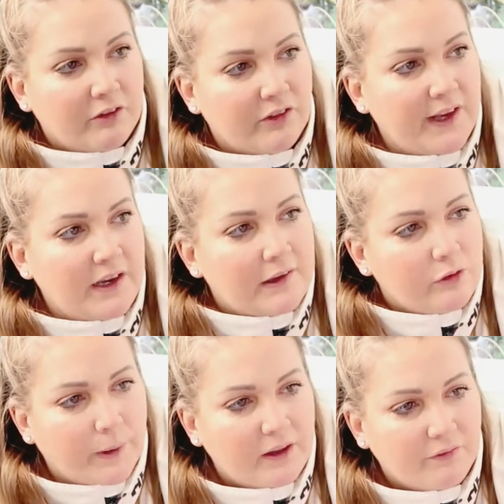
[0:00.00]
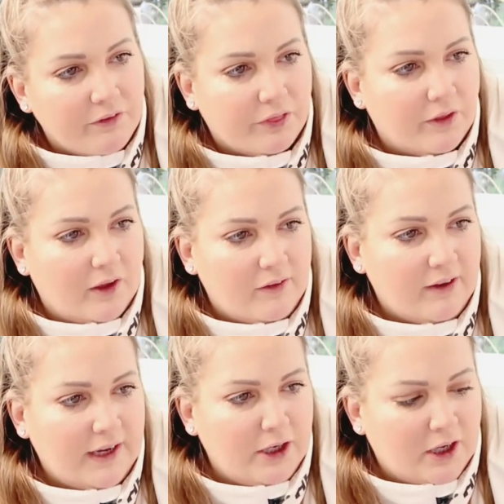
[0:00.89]
So these are 12 to
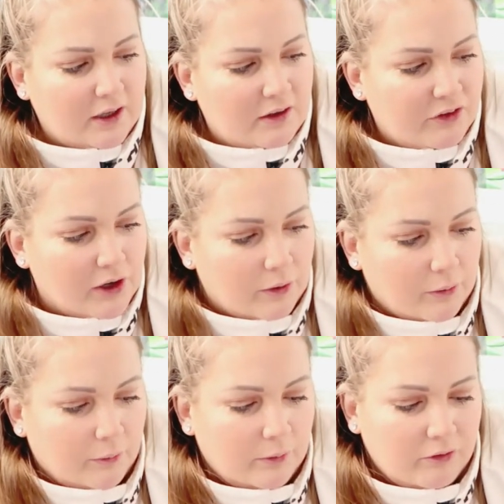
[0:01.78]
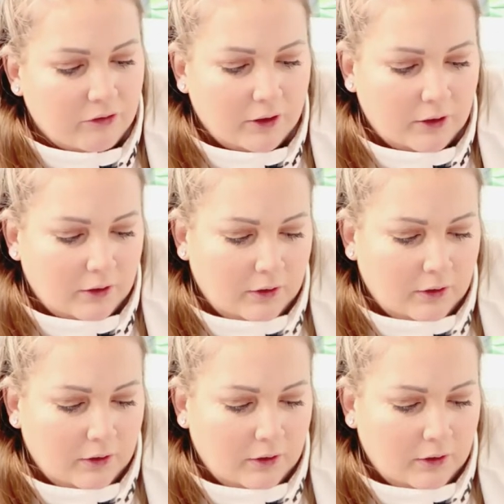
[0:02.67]
13 years old,